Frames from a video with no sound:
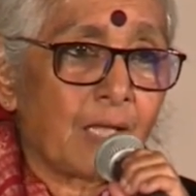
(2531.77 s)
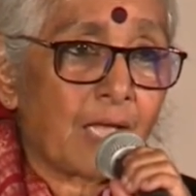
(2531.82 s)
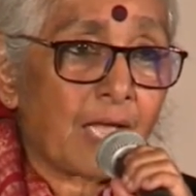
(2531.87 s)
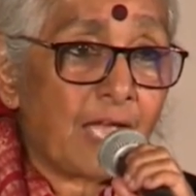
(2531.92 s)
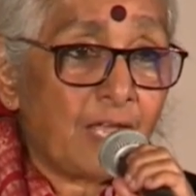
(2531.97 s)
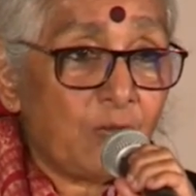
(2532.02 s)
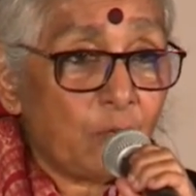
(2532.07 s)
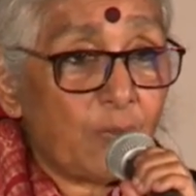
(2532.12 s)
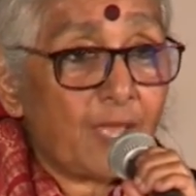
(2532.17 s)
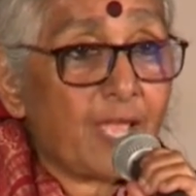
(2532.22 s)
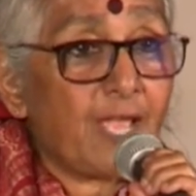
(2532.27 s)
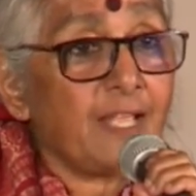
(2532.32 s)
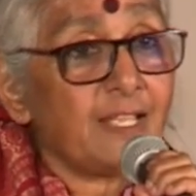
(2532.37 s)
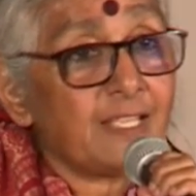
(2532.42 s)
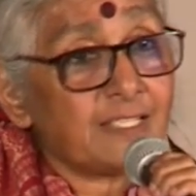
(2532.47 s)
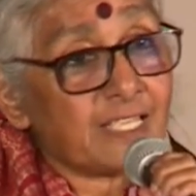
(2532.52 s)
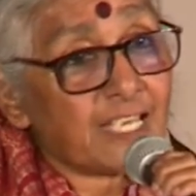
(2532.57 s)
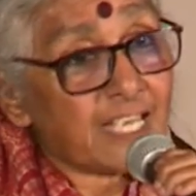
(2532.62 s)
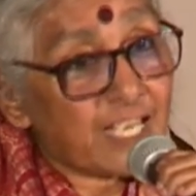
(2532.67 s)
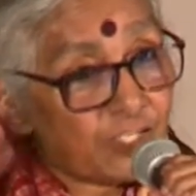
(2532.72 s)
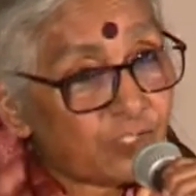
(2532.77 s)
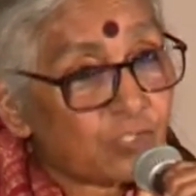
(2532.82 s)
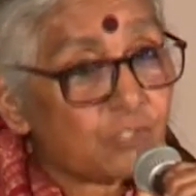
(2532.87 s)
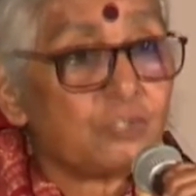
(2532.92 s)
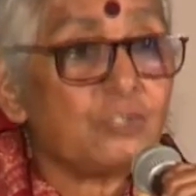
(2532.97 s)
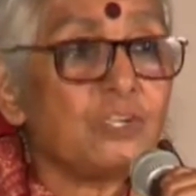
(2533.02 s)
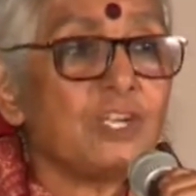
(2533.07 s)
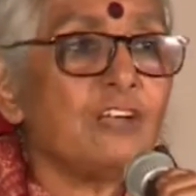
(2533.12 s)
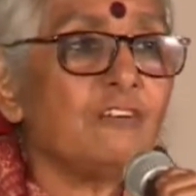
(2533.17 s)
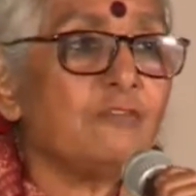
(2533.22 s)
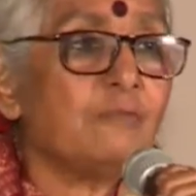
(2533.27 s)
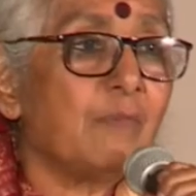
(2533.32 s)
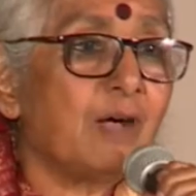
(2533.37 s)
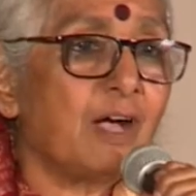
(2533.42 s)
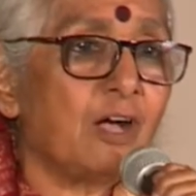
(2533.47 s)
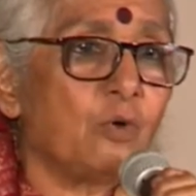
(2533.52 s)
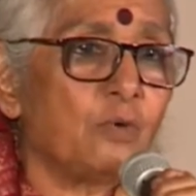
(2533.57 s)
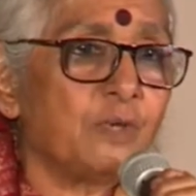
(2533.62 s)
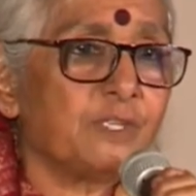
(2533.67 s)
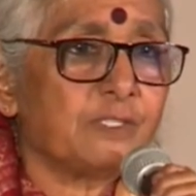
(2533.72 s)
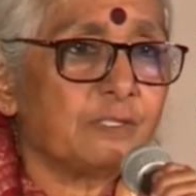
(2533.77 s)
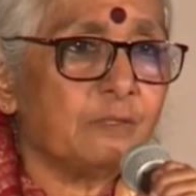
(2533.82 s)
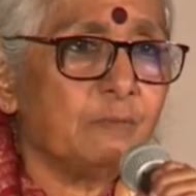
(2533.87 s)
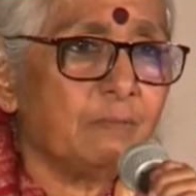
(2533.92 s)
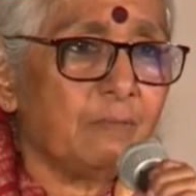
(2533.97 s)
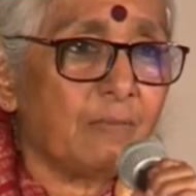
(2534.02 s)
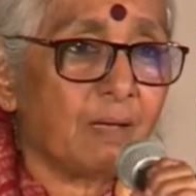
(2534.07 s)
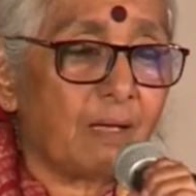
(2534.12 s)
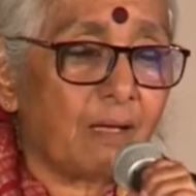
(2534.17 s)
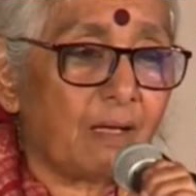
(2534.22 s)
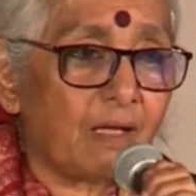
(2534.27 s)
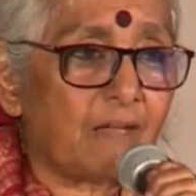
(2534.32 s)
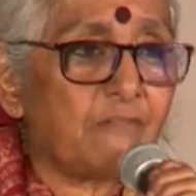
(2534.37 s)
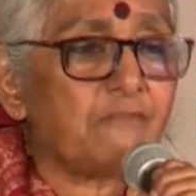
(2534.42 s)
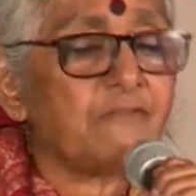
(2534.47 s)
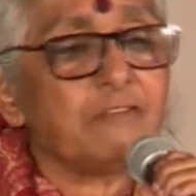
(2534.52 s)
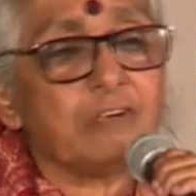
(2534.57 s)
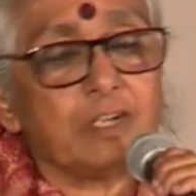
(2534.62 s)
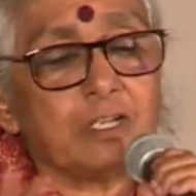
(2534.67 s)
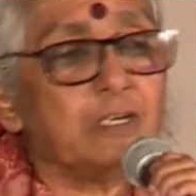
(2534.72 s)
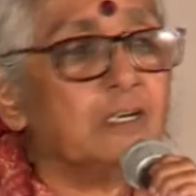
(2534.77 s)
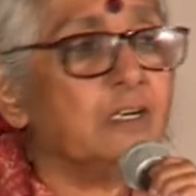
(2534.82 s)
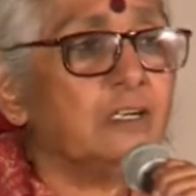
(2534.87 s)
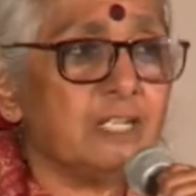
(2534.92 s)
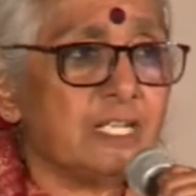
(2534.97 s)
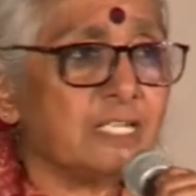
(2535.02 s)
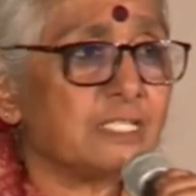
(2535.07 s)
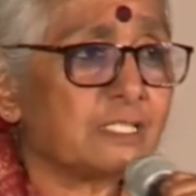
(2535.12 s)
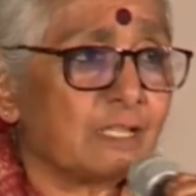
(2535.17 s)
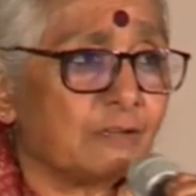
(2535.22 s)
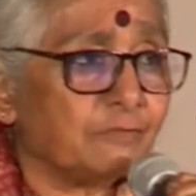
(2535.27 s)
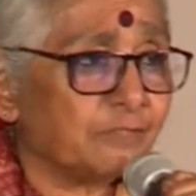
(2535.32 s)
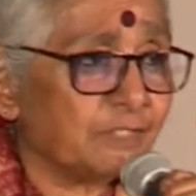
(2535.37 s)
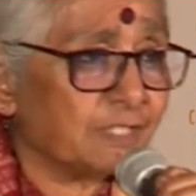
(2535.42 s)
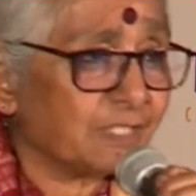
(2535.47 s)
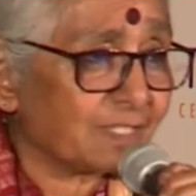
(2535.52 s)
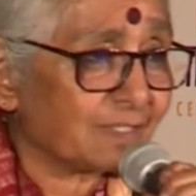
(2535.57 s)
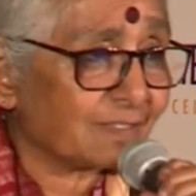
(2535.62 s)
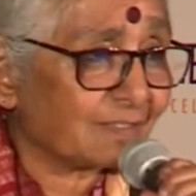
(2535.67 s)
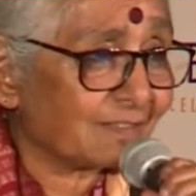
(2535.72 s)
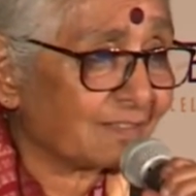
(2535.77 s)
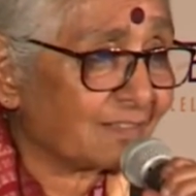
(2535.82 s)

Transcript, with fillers: and where there's a history of Maoism, have really suffered.